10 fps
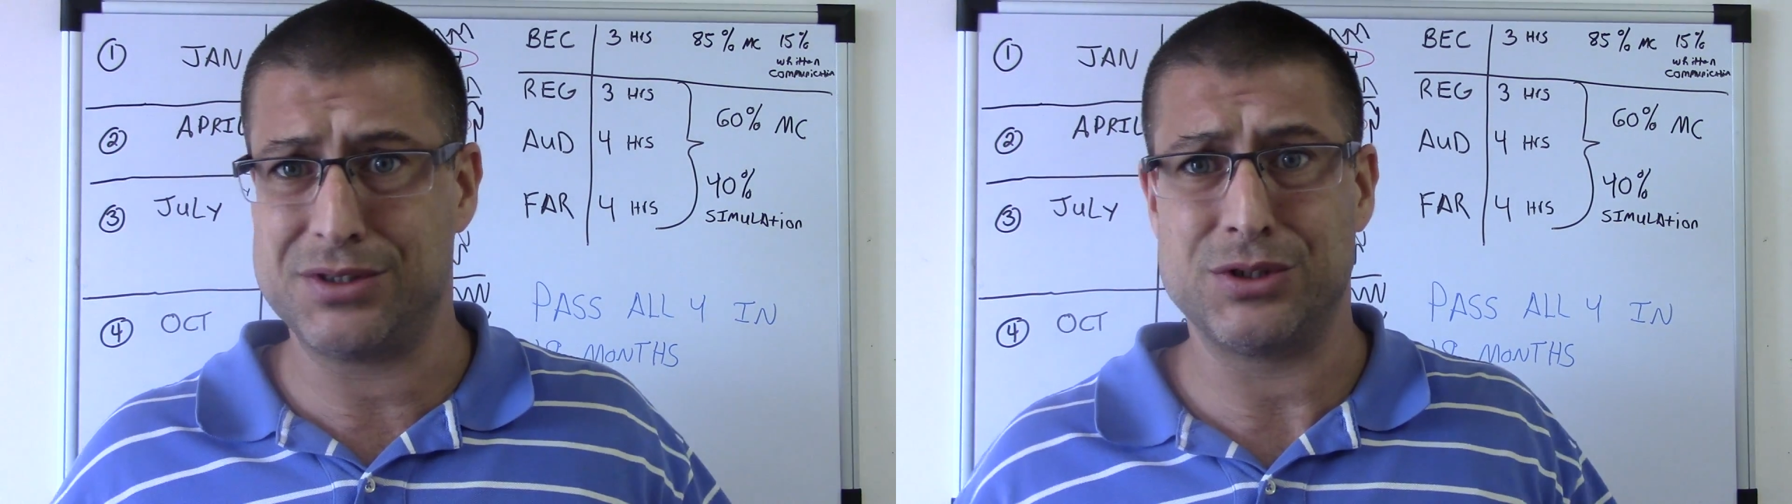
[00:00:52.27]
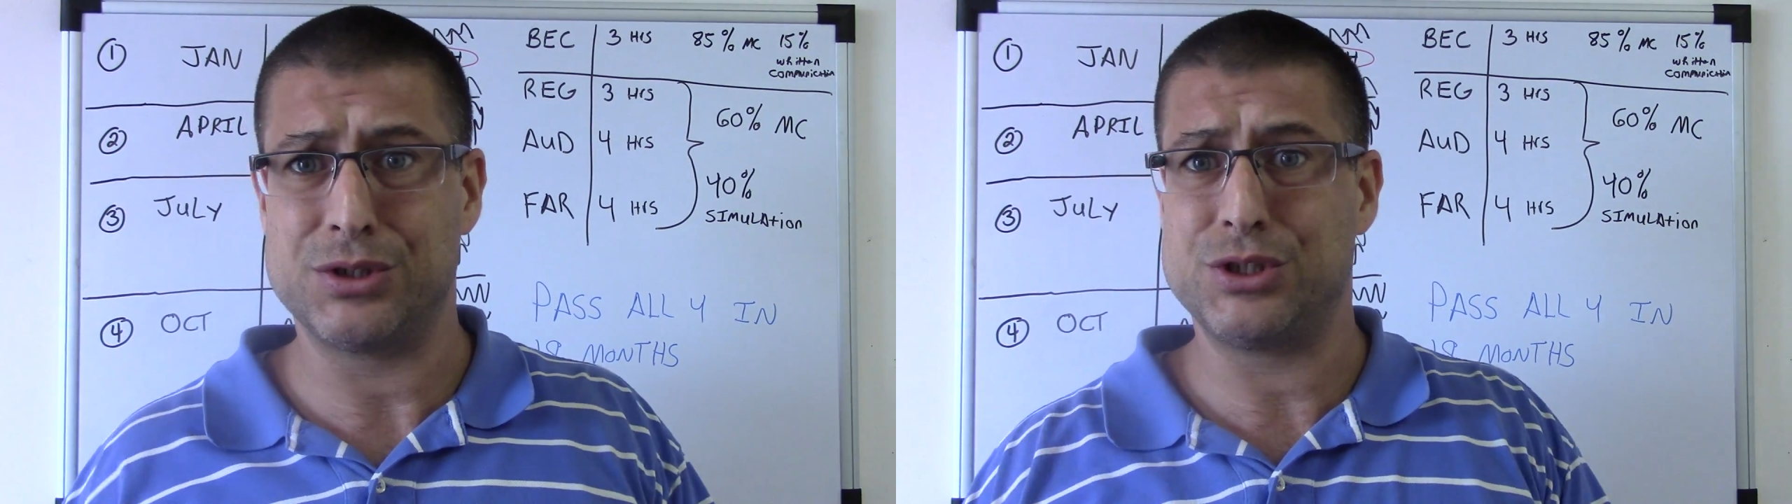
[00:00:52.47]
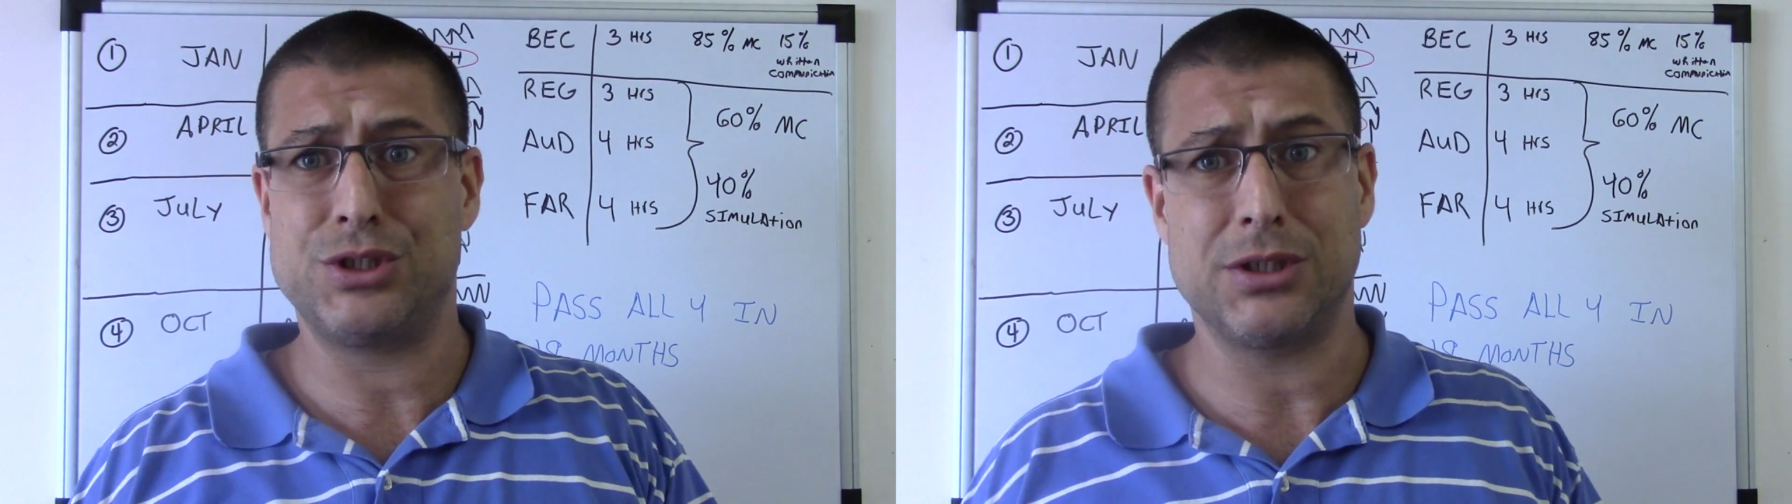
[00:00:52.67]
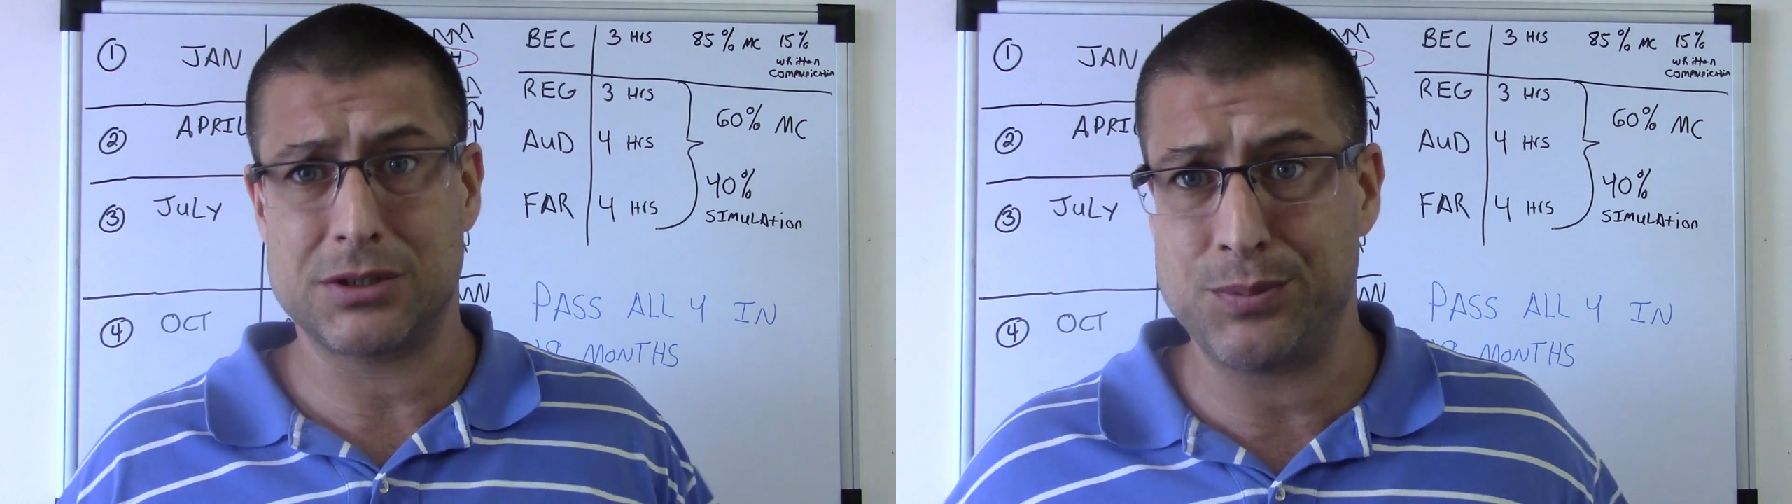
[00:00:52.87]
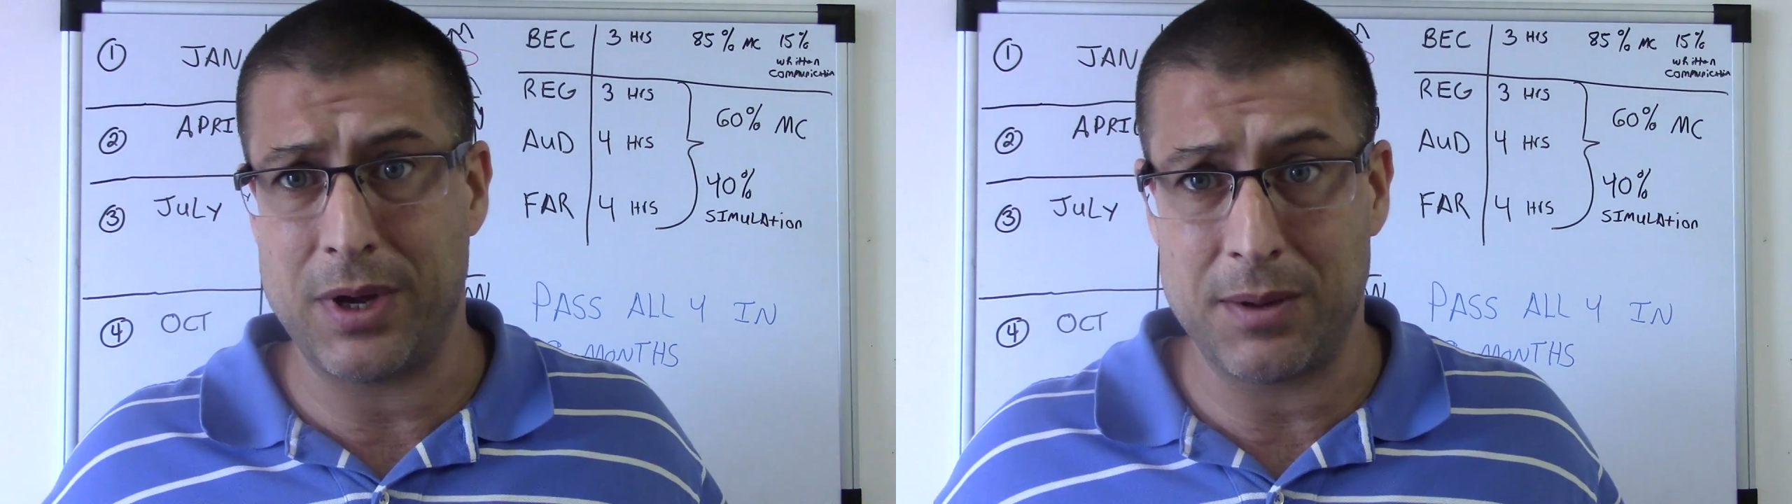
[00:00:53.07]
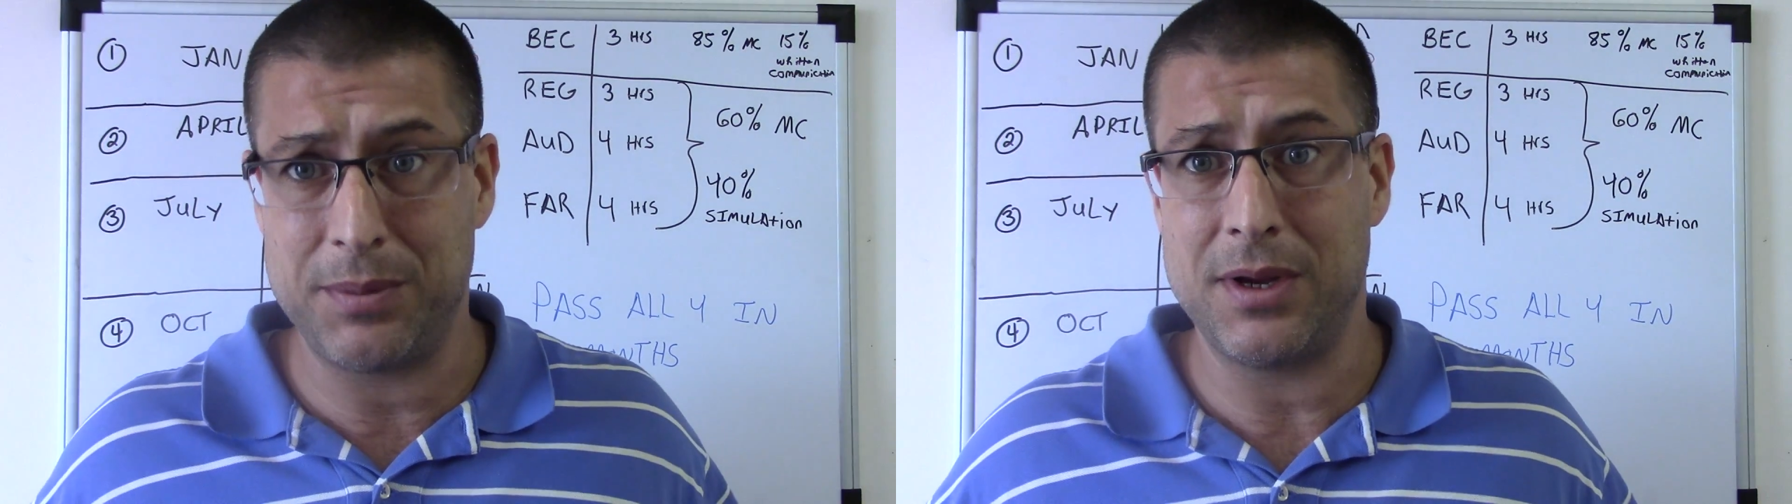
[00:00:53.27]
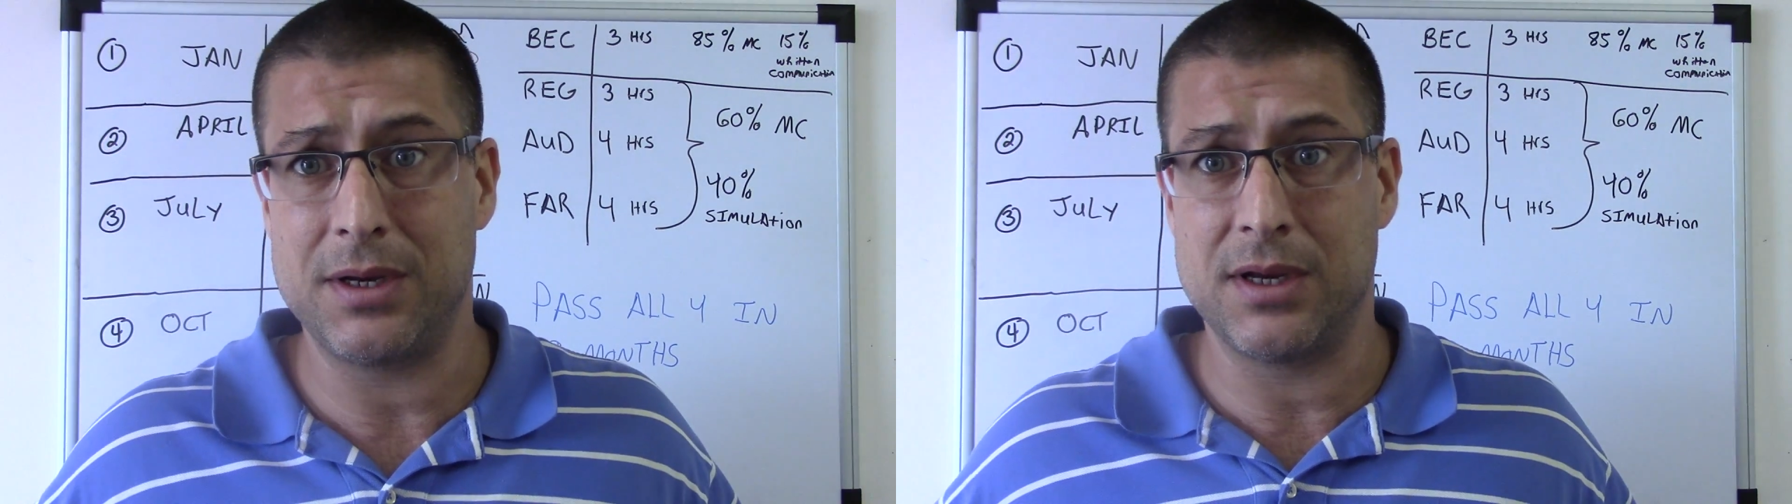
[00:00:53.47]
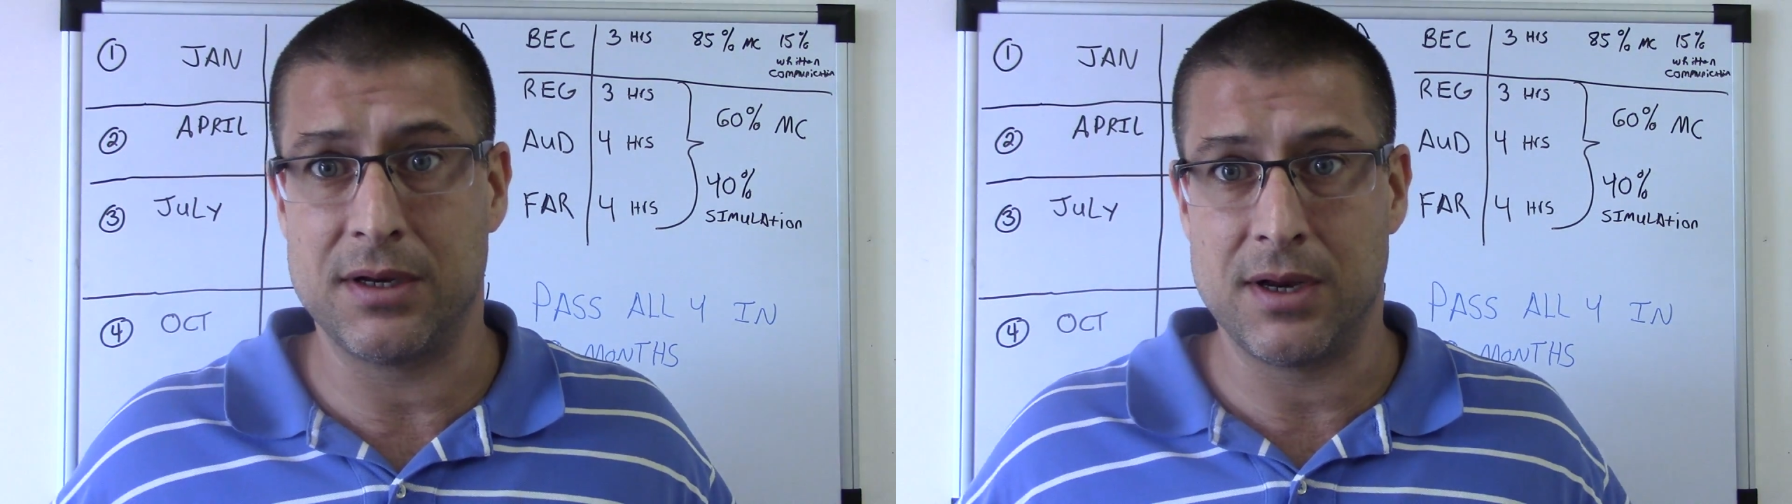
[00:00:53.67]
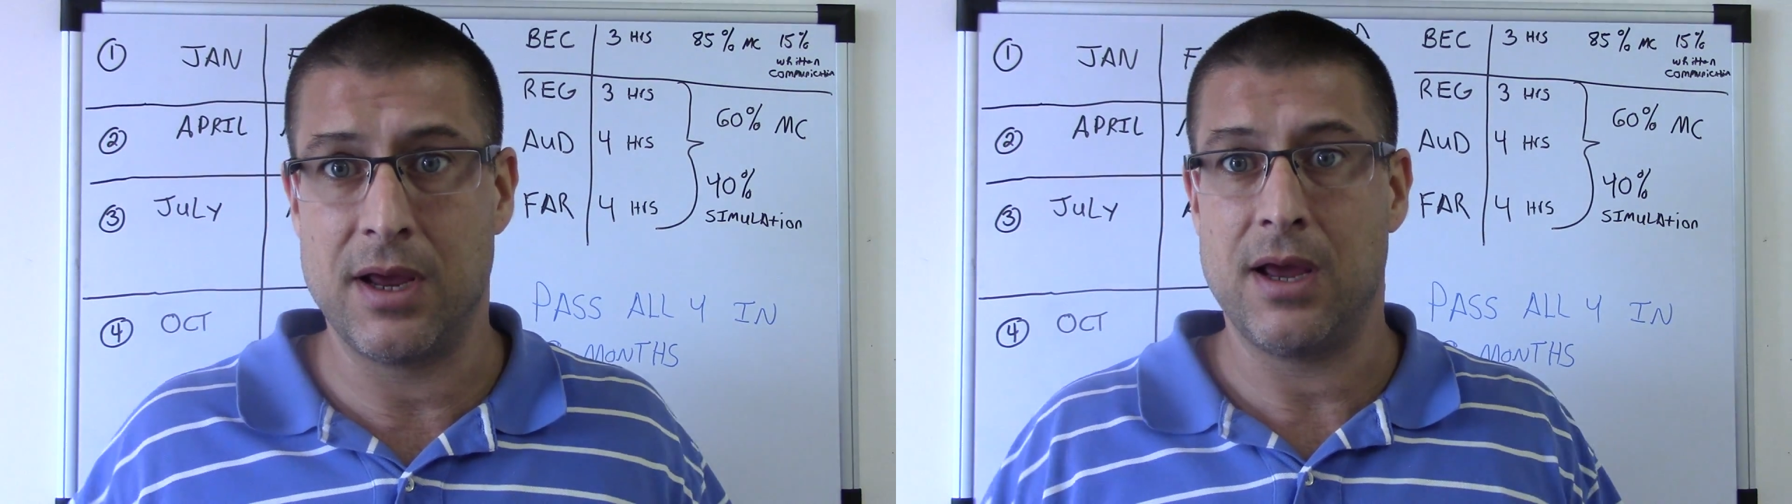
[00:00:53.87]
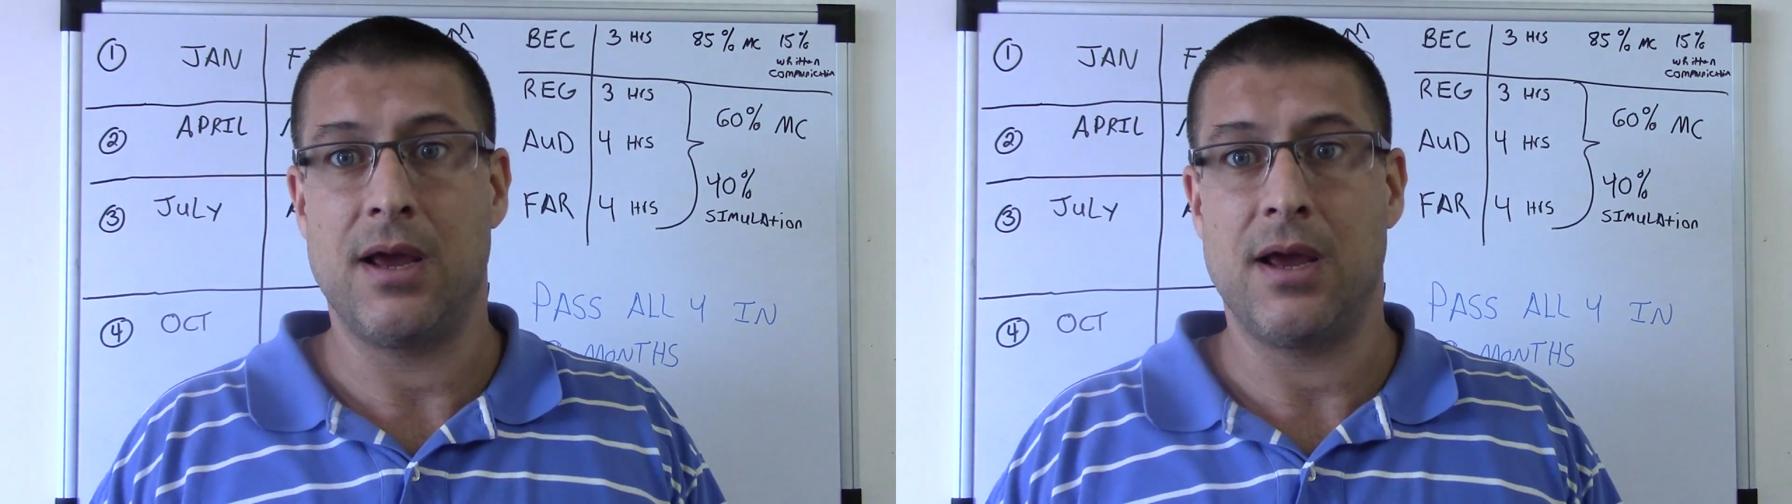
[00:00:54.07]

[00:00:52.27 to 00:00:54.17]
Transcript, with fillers: these are just my opinion.